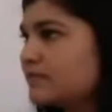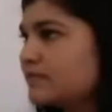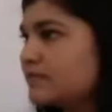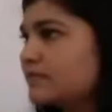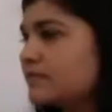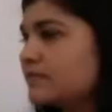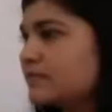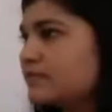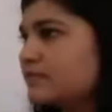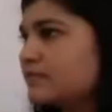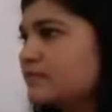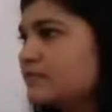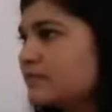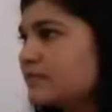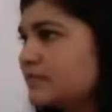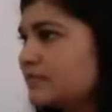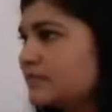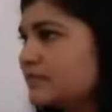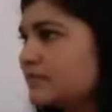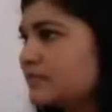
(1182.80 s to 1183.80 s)

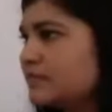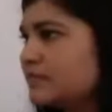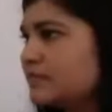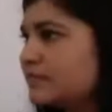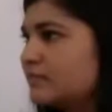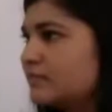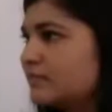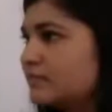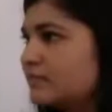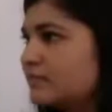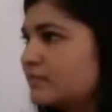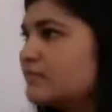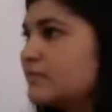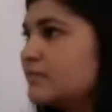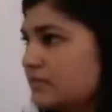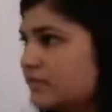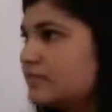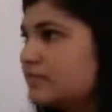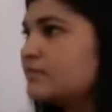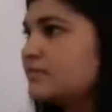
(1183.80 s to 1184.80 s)

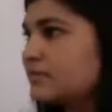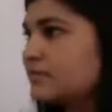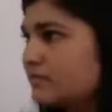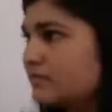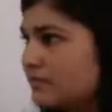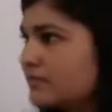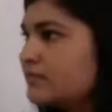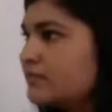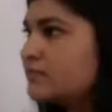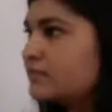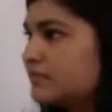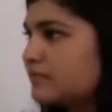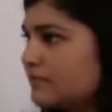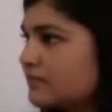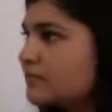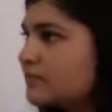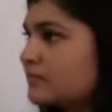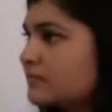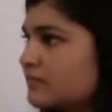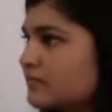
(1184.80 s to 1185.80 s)

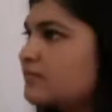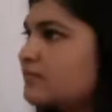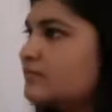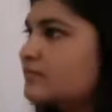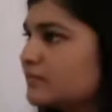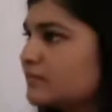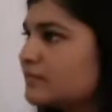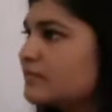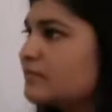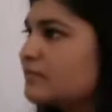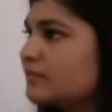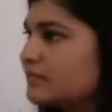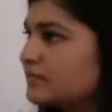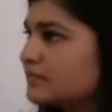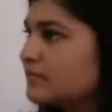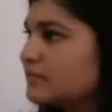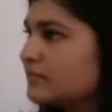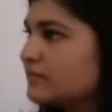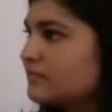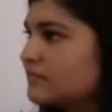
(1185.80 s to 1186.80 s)

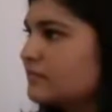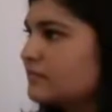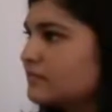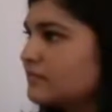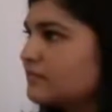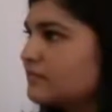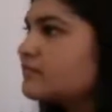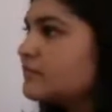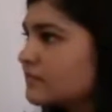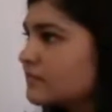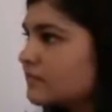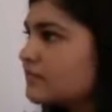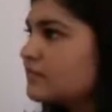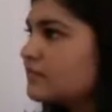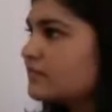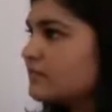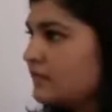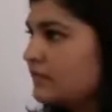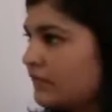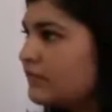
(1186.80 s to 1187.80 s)

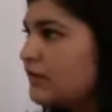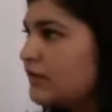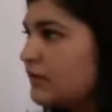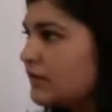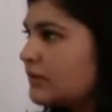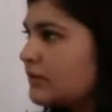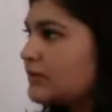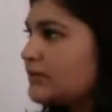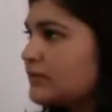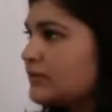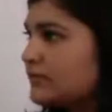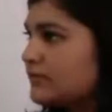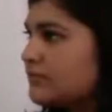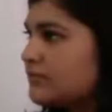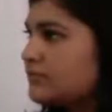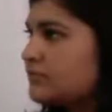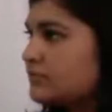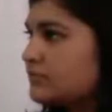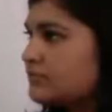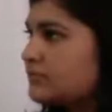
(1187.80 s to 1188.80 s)

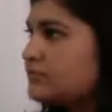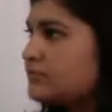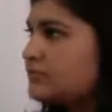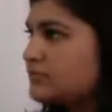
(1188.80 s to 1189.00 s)
(silent)